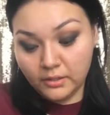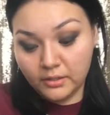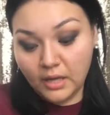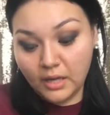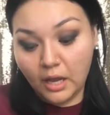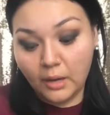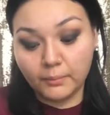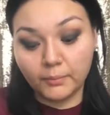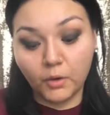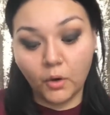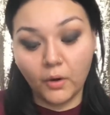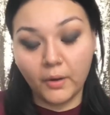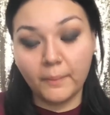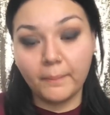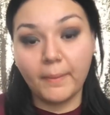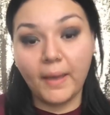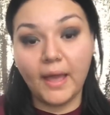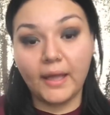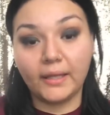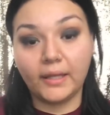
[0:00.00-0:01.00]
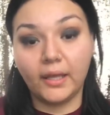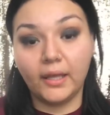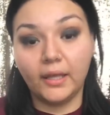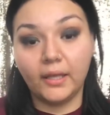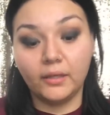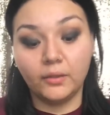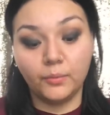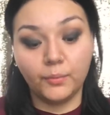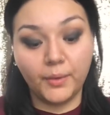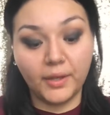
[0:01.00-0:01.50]
Now I'm going back
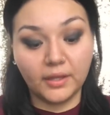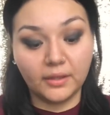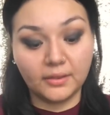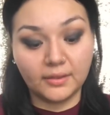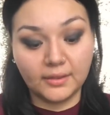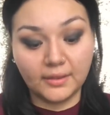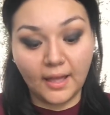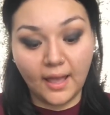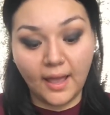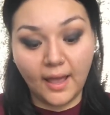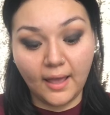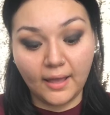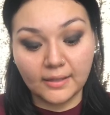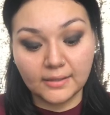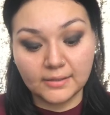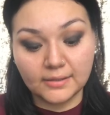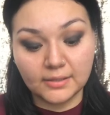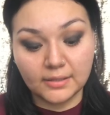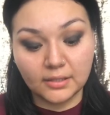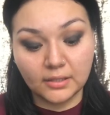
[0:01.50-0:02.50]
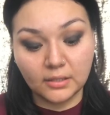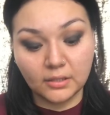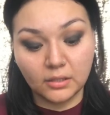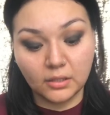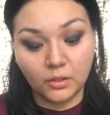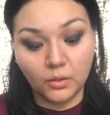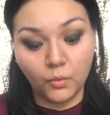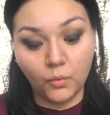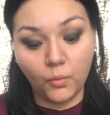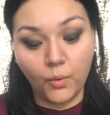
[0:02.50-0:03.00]
in with that
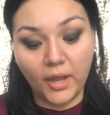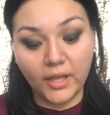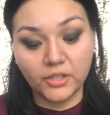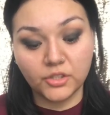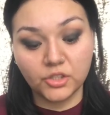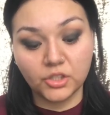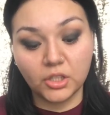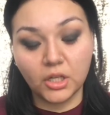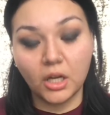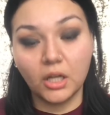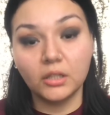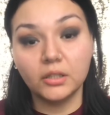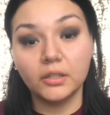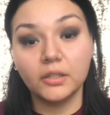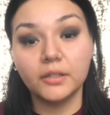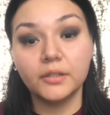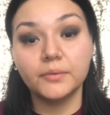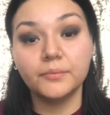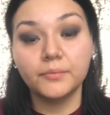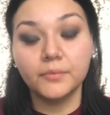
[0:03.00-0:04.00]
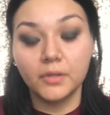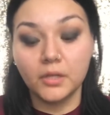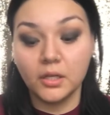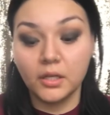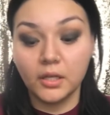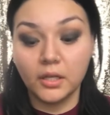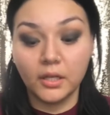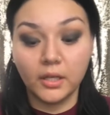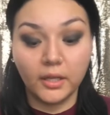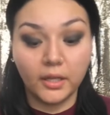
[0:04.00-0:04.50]
wedge color
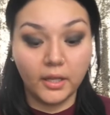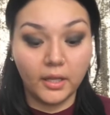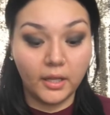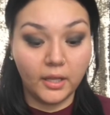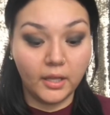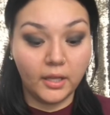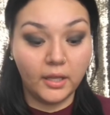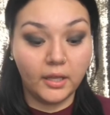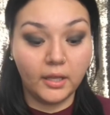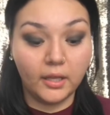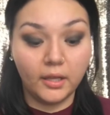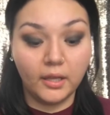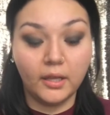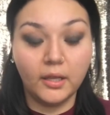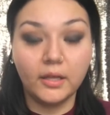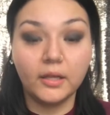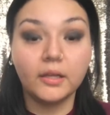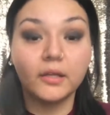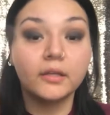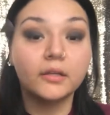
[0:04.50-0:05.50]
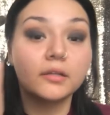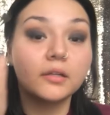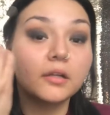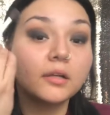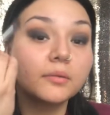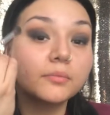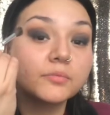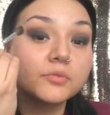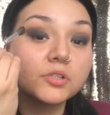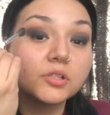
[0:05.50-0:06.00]
and
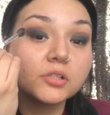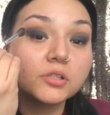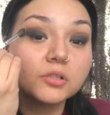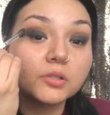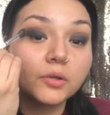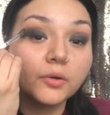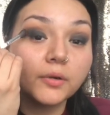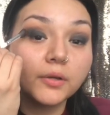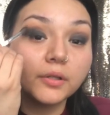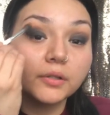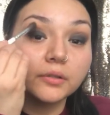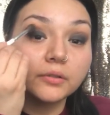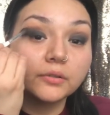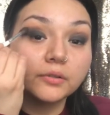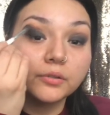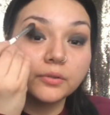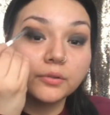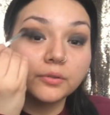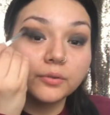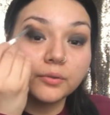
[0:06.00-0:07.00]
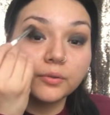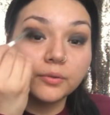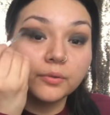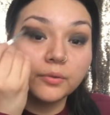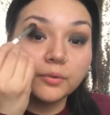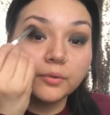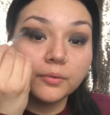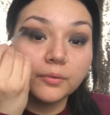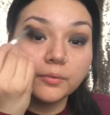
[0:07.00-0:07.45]
I'm just going to